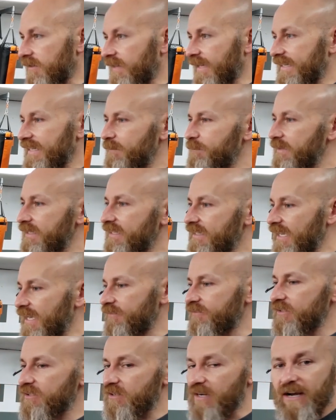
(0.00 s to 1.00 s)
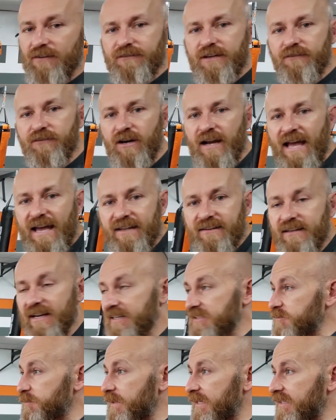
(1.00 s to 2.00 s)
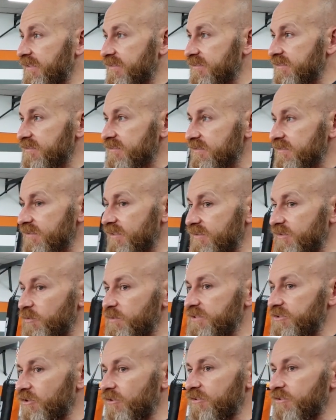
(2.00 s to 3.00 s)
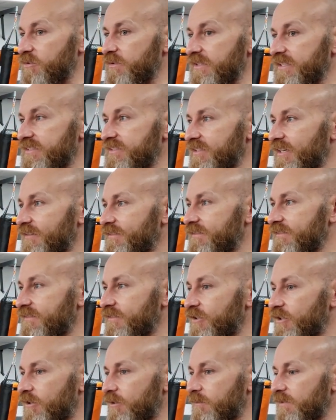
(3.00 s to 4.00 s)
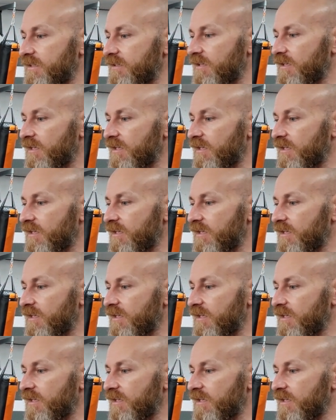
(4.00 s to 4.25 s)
Like it being heavier, I've never had nice pens. Until we started doing this stuff, you know what I mean?